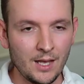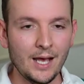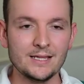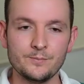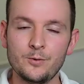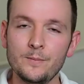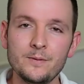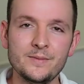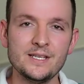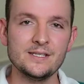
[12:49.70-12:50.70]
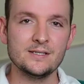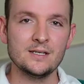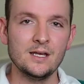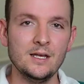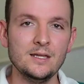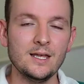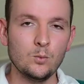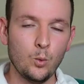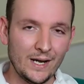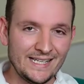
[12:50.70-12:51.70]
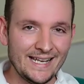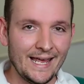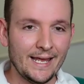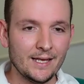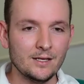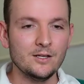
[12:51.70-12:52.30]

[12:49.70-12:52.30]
And the problem is that one day